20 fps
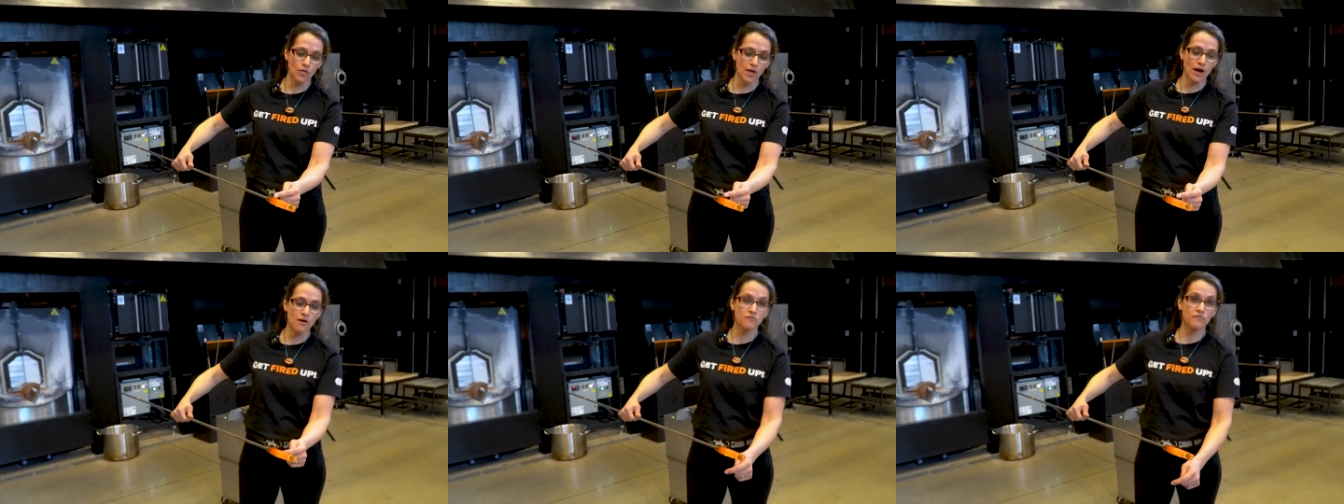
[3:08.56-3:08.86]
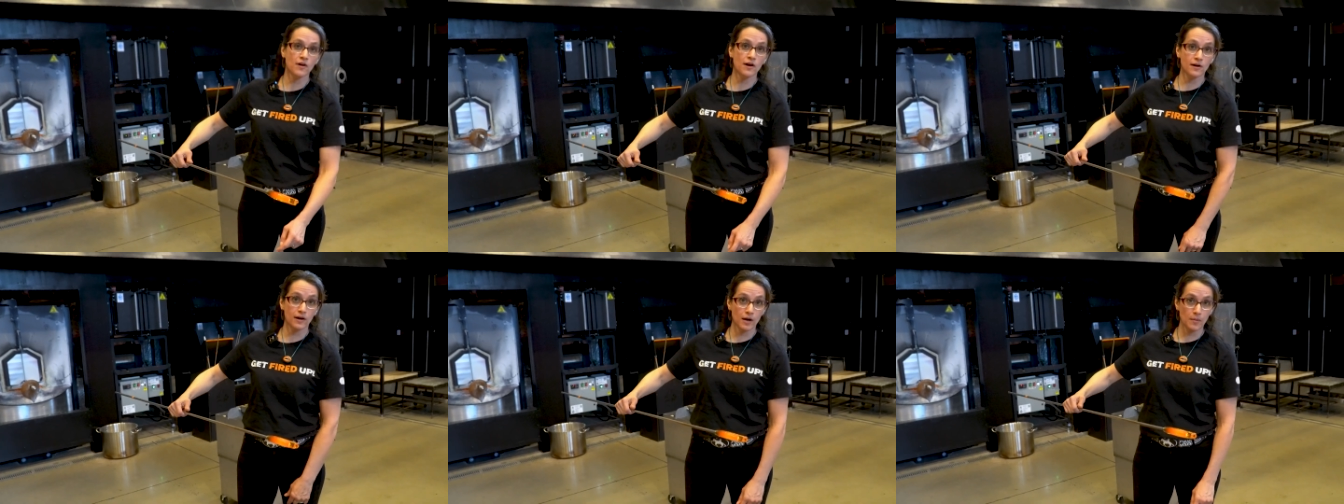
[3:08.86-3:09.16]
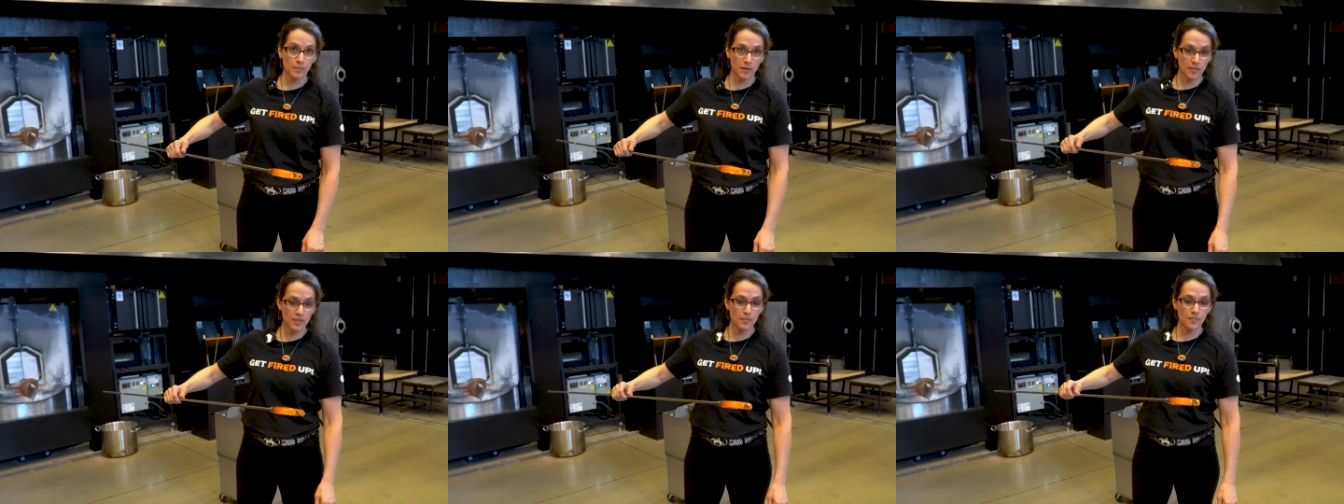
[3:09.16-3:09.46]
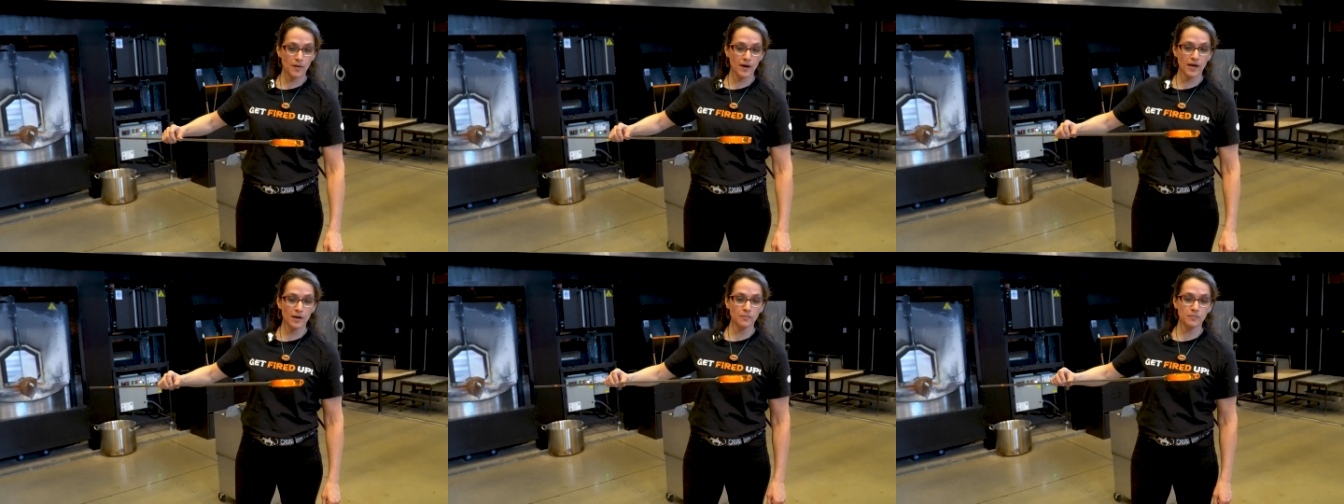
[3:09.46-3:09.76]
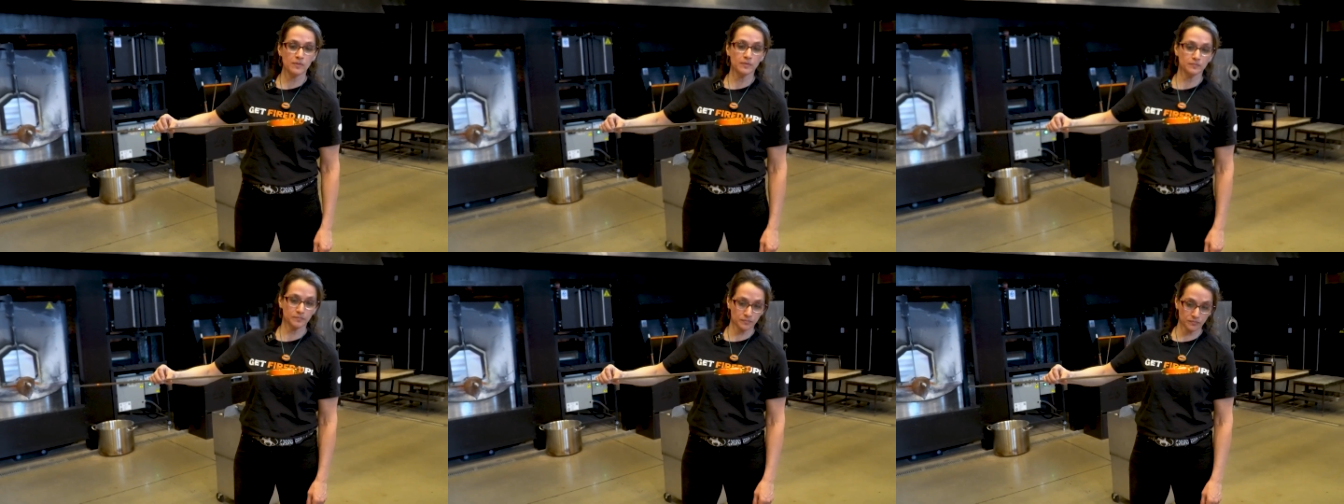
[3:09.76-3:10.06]
that far up on the pipe,
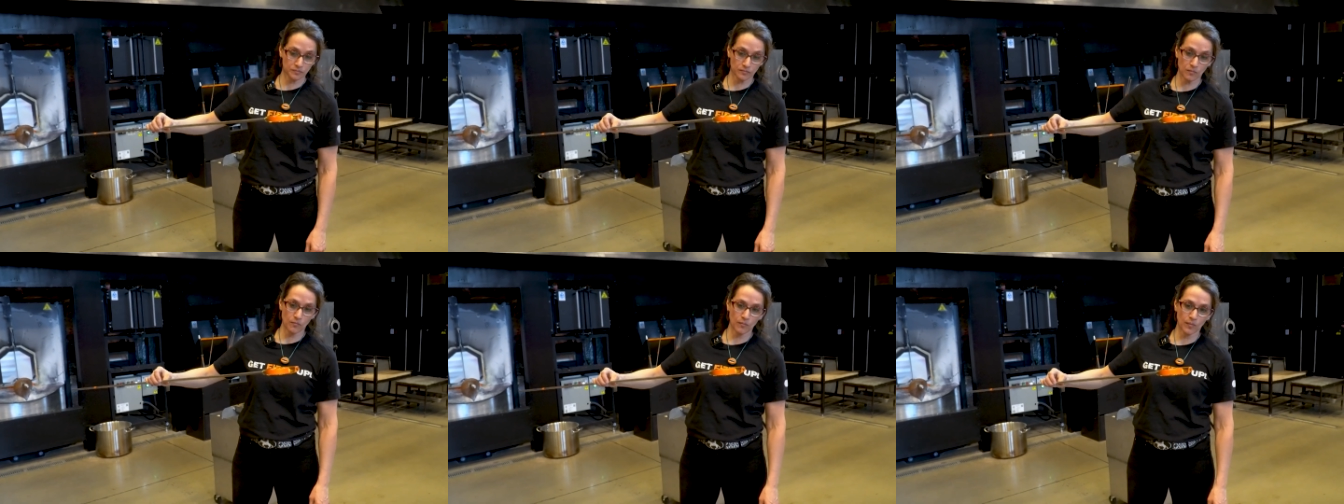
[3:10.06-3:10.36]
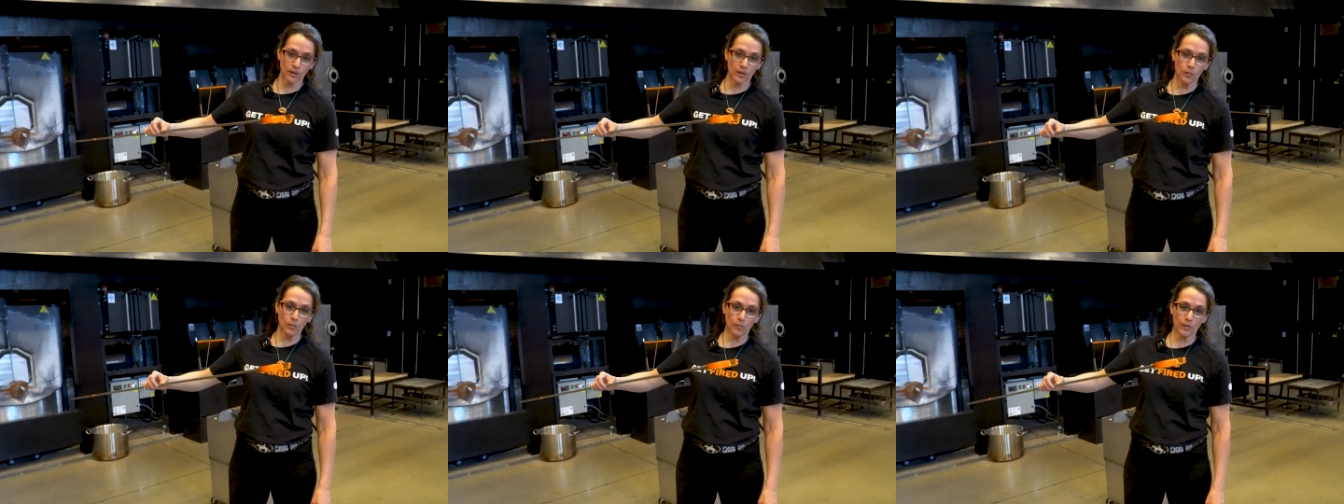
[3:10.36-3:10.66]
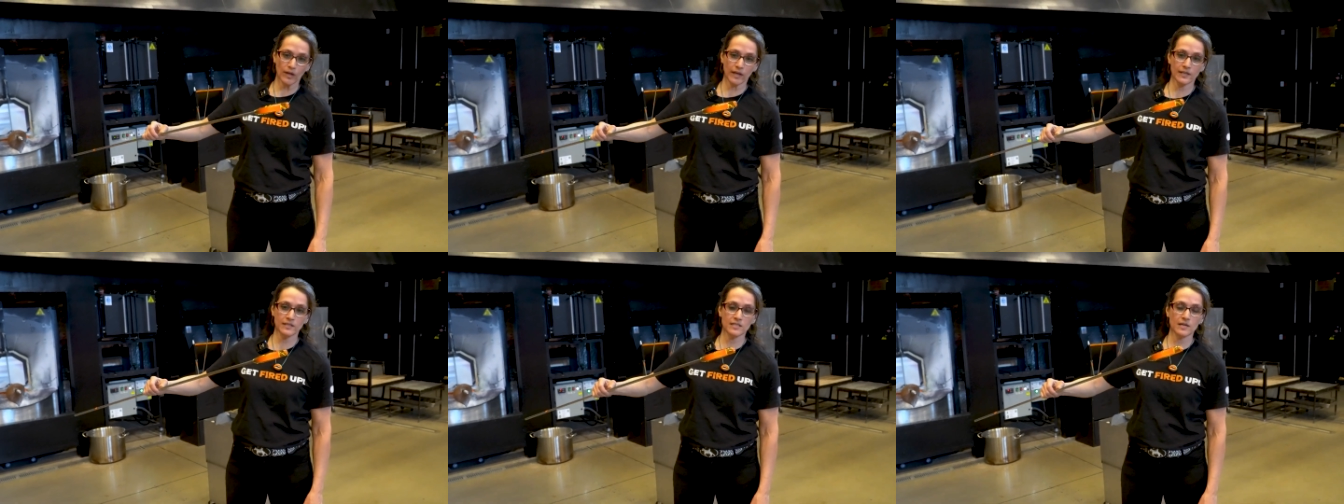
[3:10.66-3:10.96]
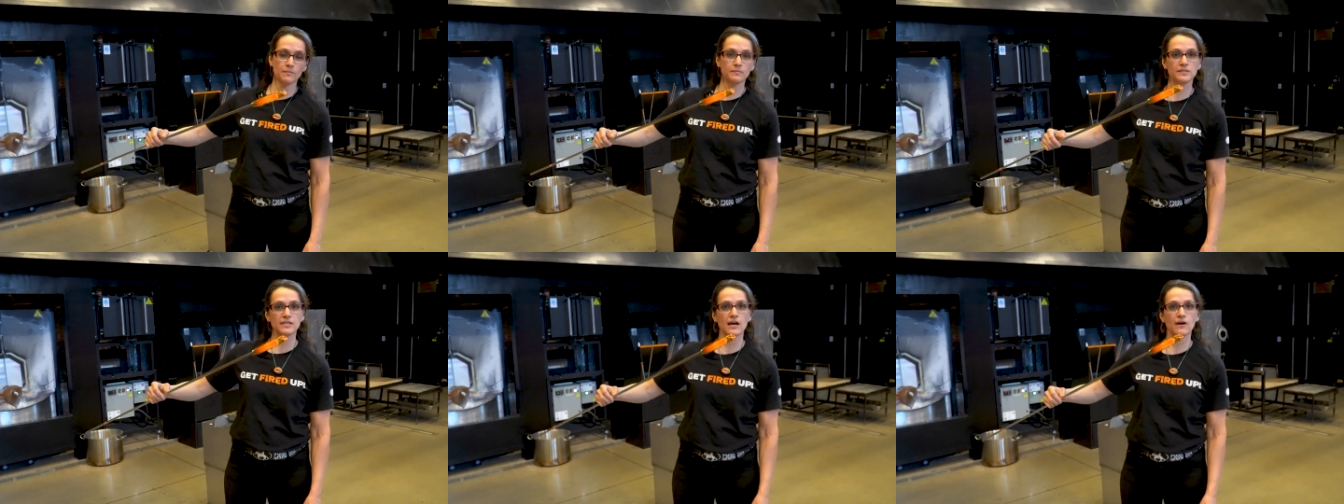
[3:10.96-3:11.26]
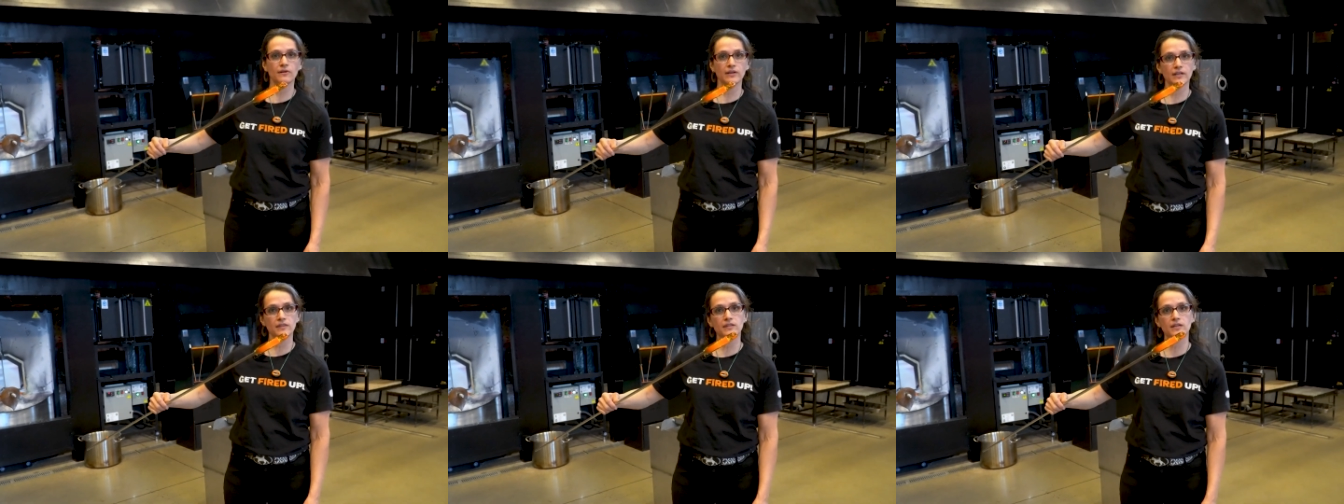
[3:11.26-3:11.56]
but we can dip
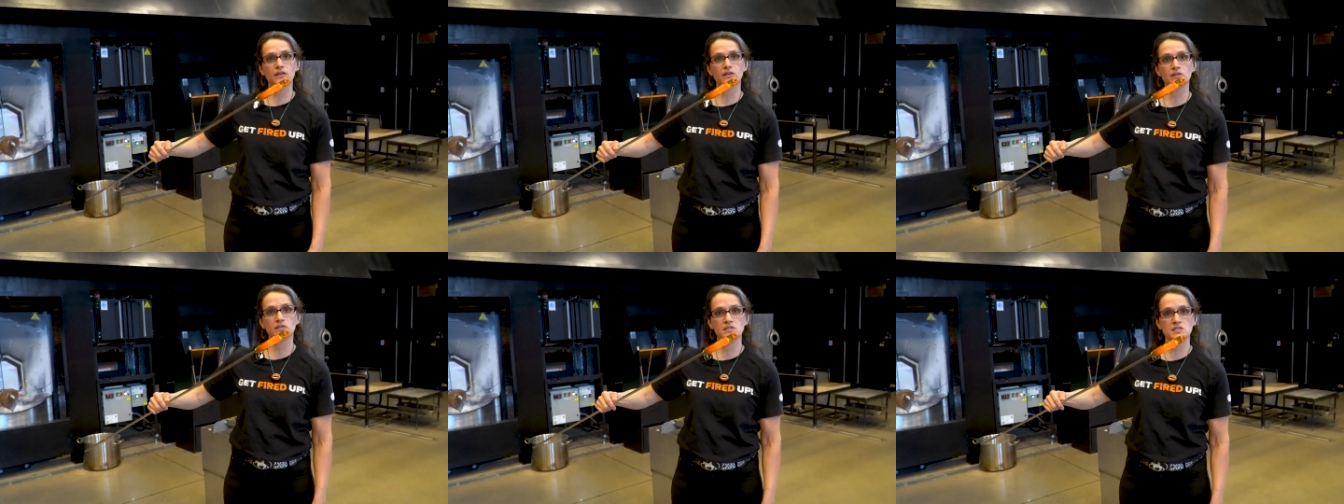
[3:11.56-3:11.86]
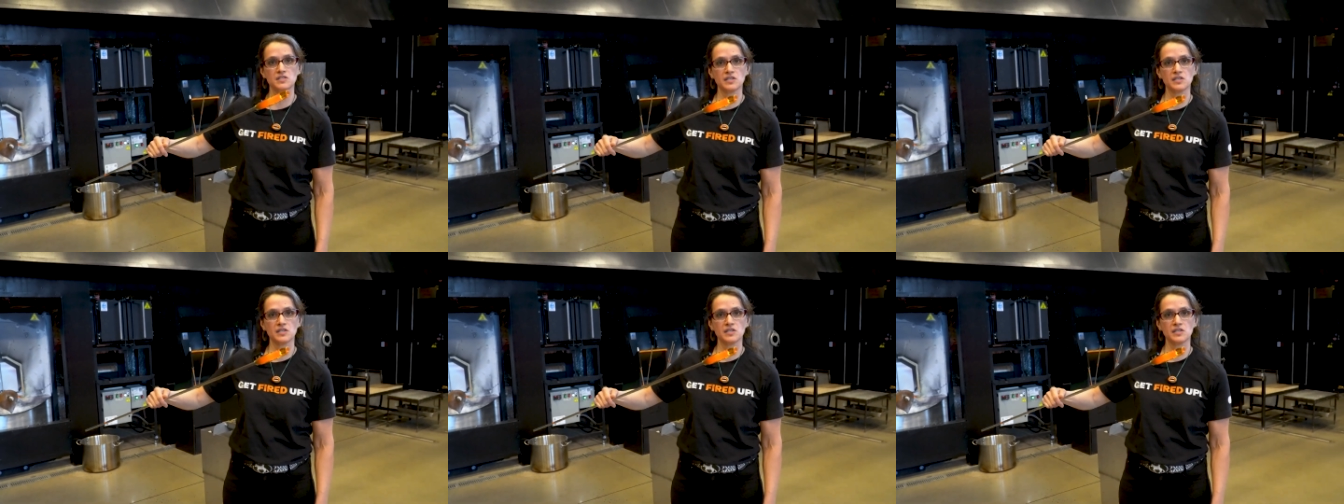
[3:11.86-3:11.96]
down in there and